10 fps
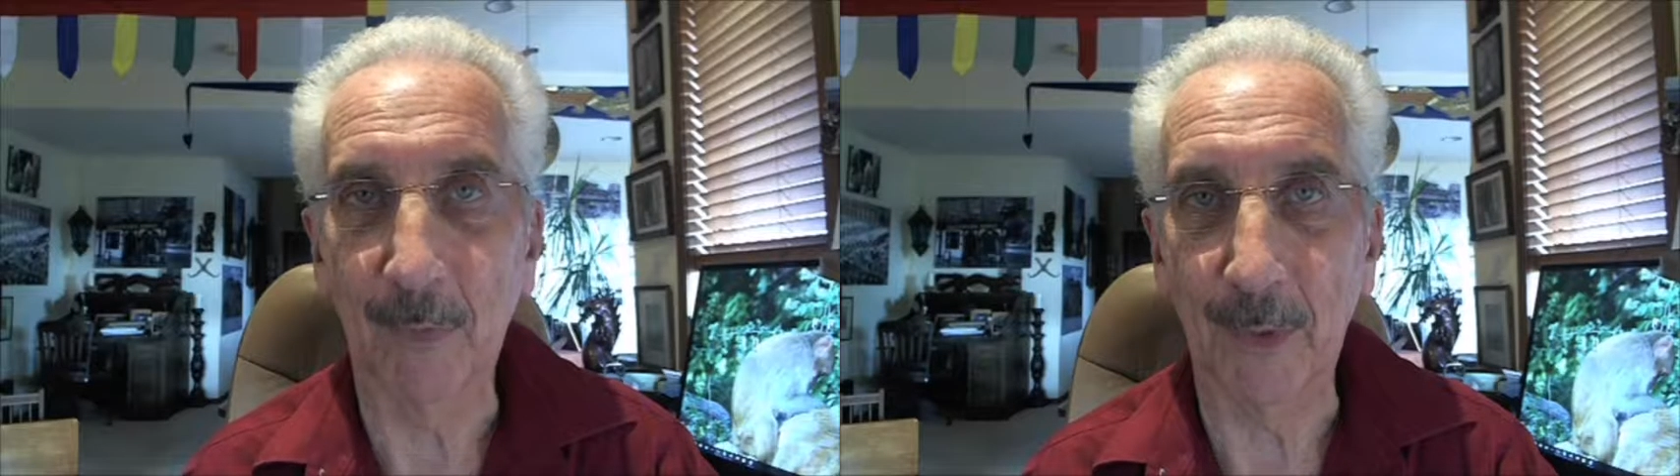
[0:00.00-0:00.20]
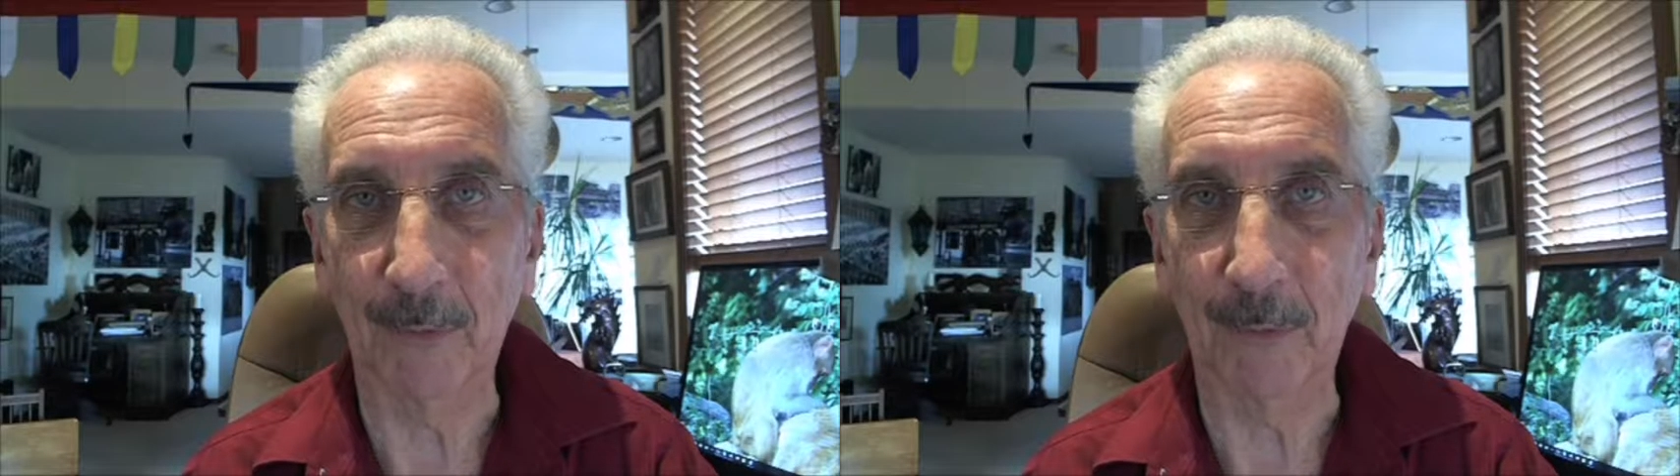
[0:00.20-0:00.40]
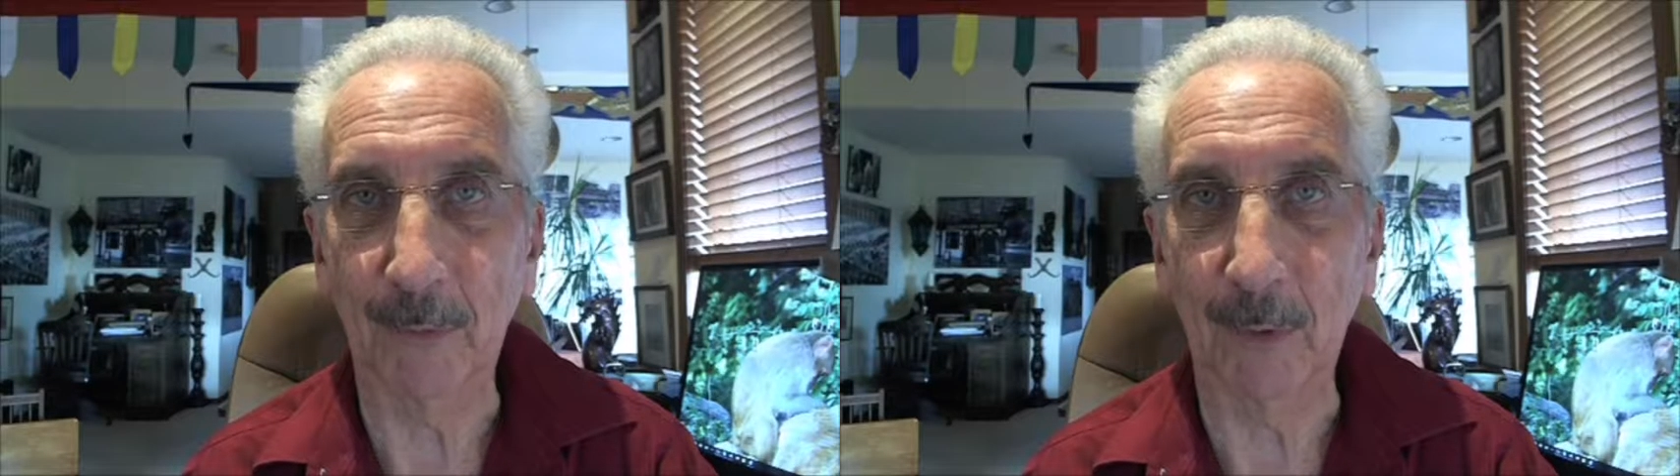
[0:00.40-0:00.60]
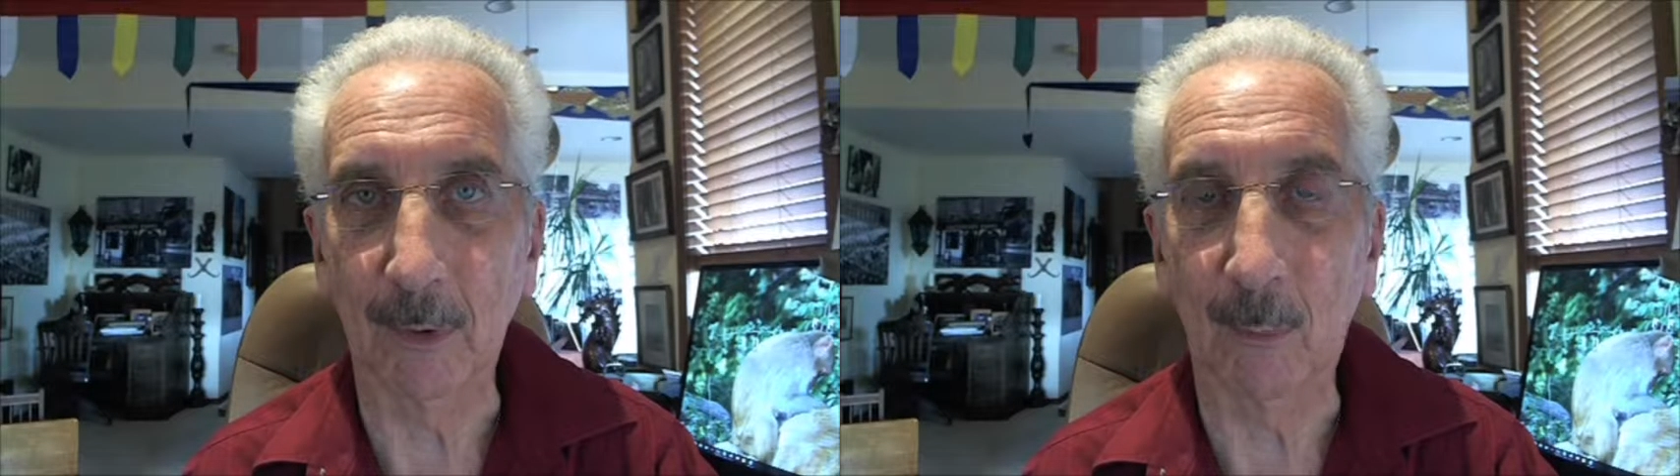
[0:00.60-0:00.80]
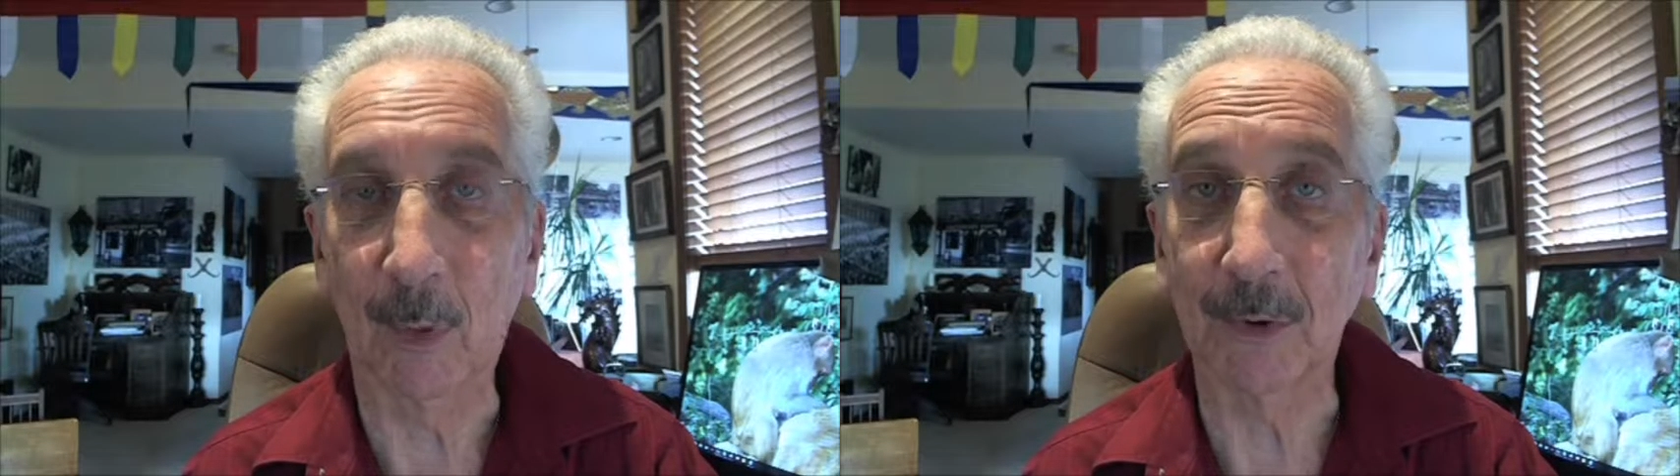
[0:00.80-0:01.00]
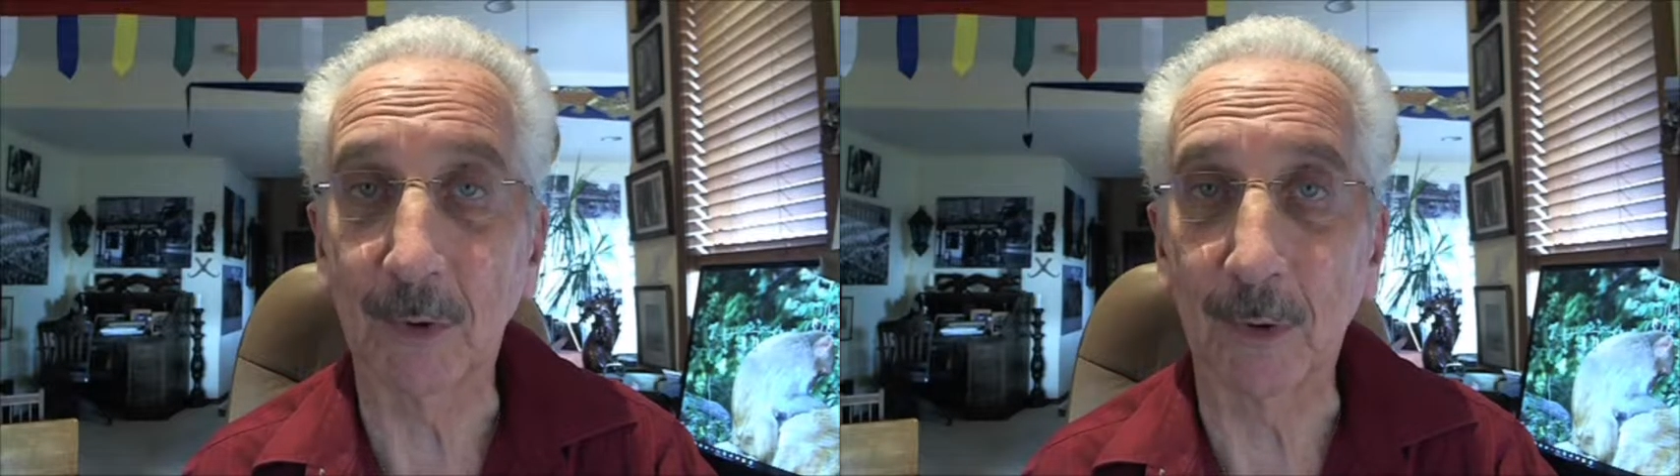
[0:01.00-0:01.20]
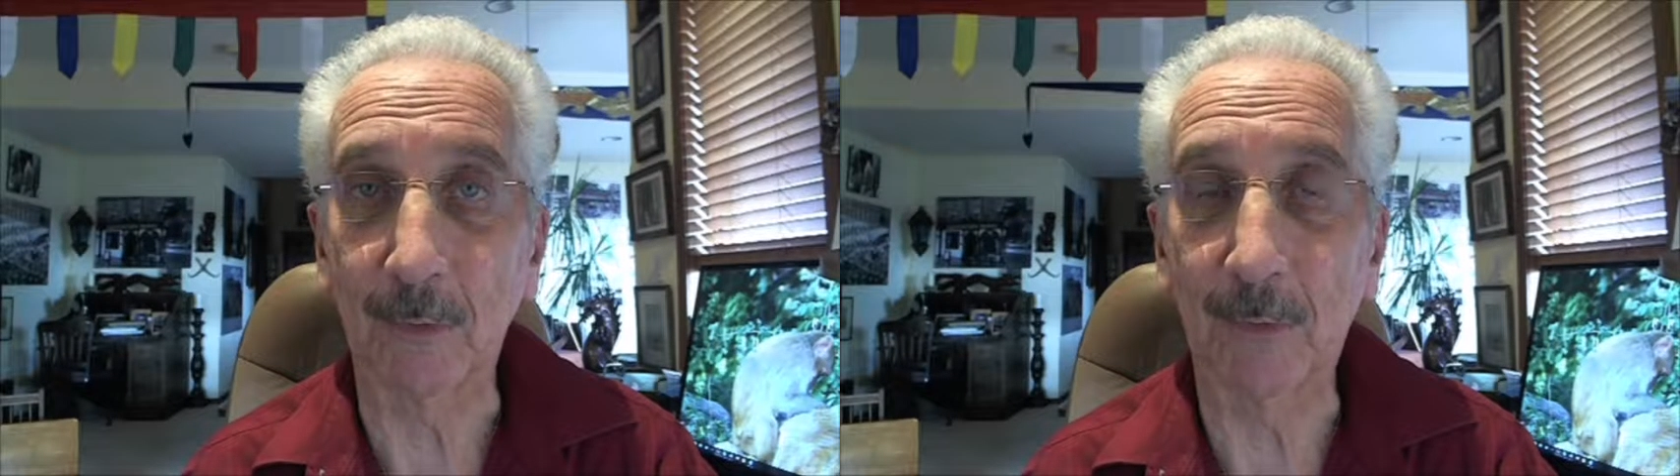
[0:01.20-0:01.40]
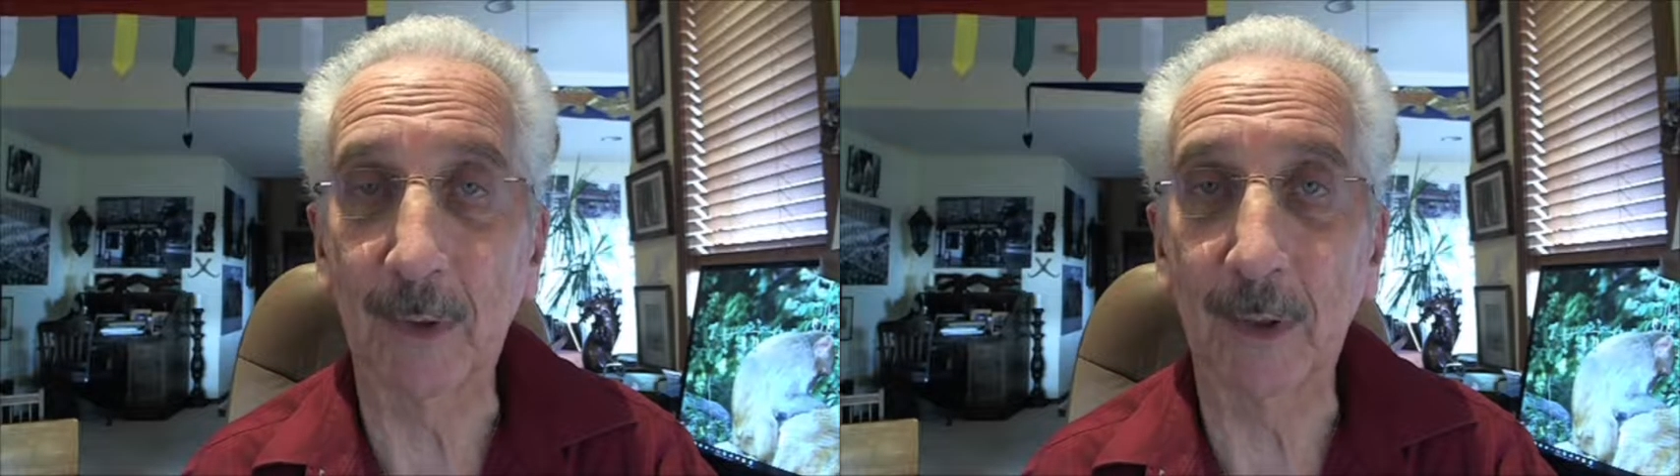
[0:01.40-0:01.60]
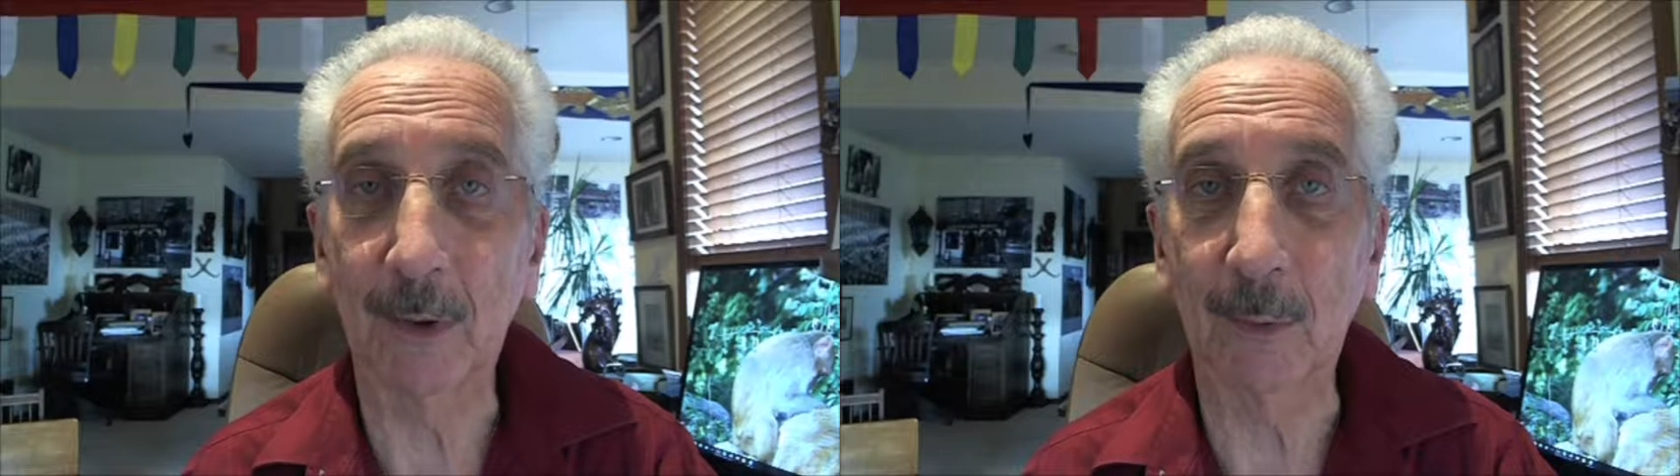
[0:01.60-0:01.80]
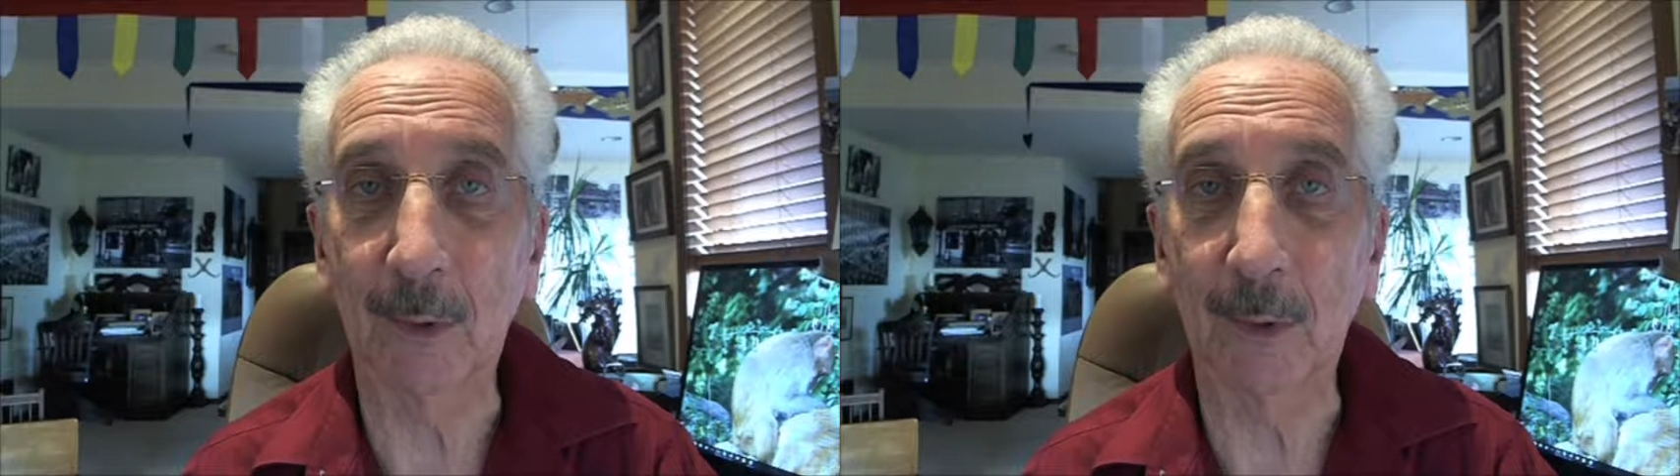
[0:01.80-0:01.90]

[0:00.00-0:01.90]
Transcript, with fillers: thanks for uh, watching this video